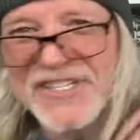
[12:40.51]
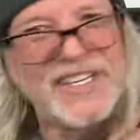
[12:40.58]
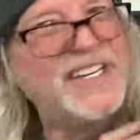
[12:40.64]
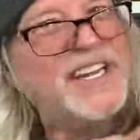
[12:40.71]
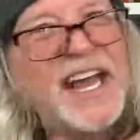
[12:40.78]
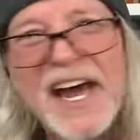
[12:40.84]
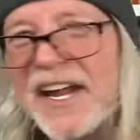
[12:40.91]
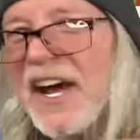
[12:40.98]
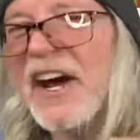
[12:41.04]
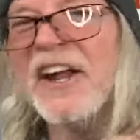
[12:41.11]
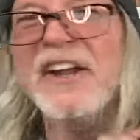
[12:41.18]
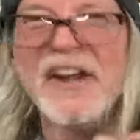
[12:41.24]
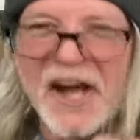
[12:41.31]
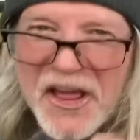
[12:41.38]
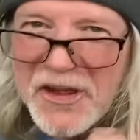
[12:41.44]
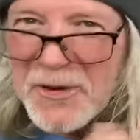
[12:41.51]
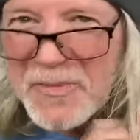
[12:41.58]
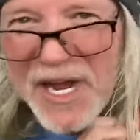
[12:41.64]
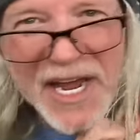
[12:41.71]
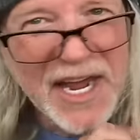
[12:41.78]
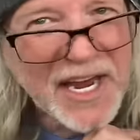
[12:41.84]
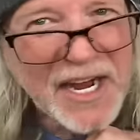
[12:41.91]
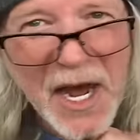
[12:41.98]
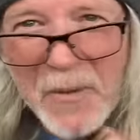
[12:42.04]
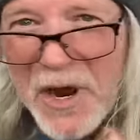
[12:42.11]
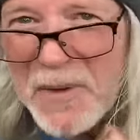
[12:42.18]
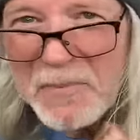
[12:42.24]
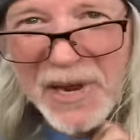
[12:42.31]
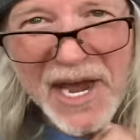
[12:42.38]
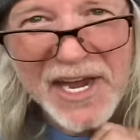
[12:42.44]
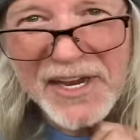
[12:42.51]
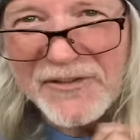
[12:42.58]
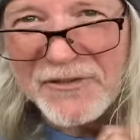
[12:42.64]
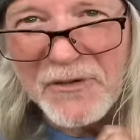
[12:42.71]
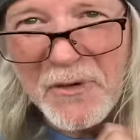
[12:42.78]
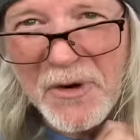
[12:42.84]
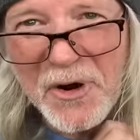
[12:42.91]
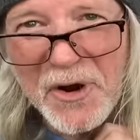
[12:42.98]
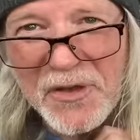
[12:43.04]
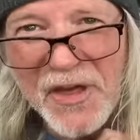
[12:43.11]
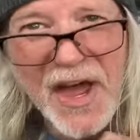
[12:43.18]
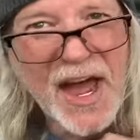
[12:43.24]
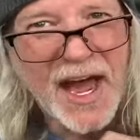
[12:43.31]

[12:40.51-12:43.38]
yet another band. I went back and forth.